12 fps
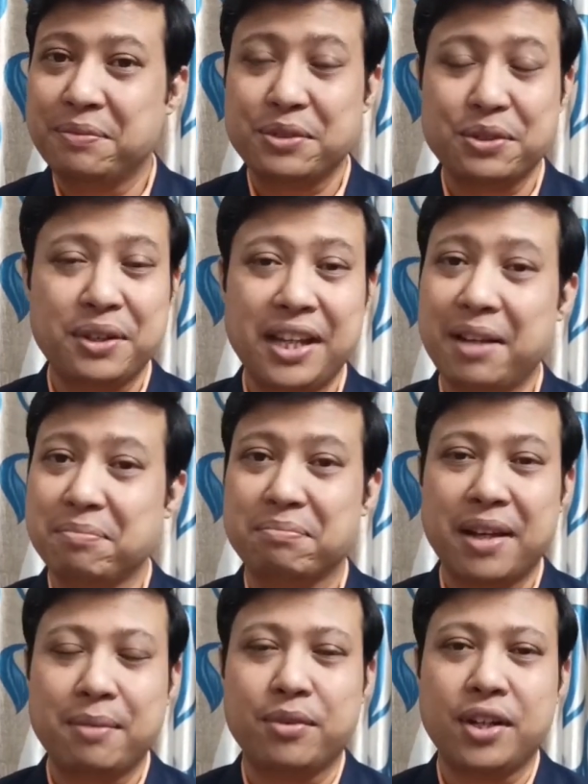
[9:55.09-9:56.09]
So yeah,
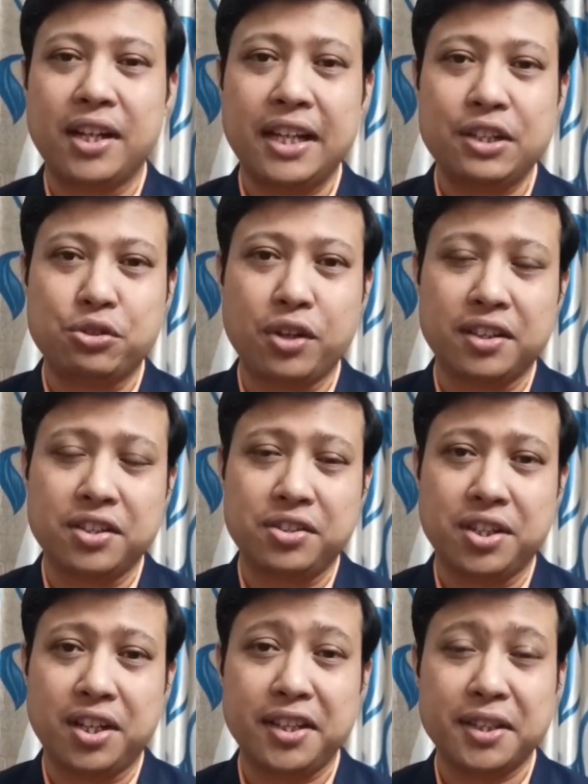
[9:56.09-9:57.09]
I'm really enjoying
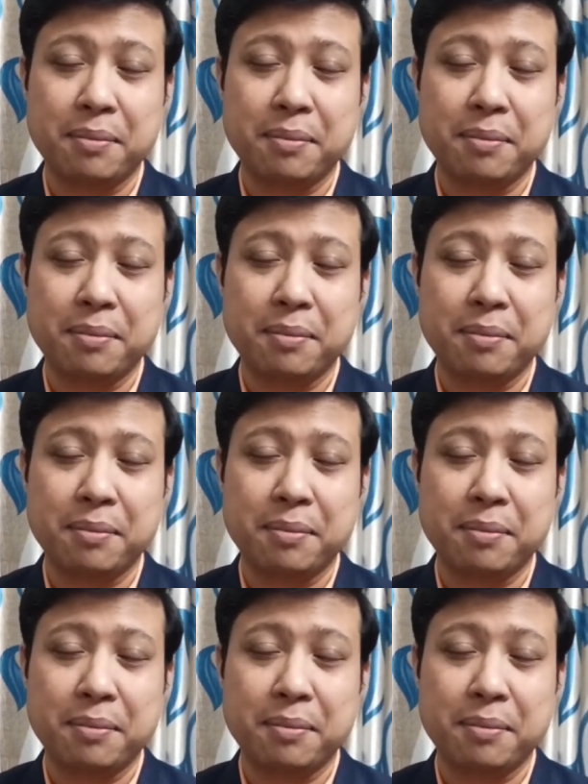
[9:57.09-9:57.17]
this journey.